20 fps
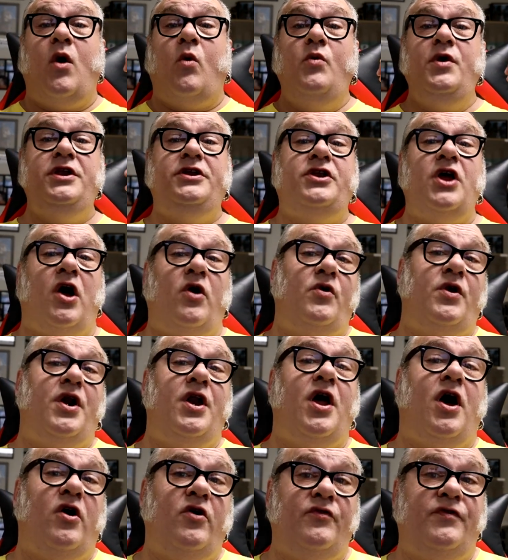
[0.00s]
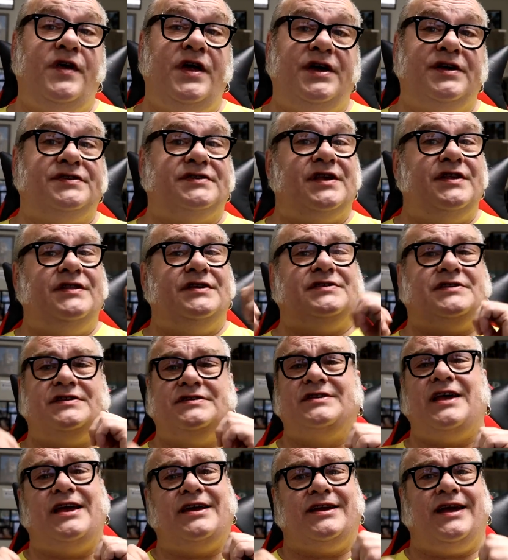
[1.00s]
We don't know this, and this
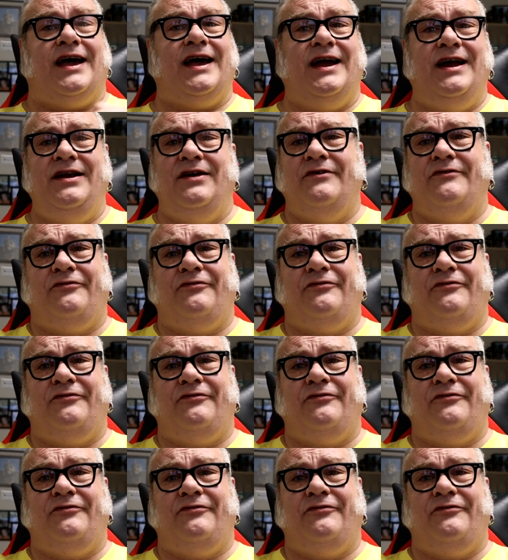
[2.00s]
is that kind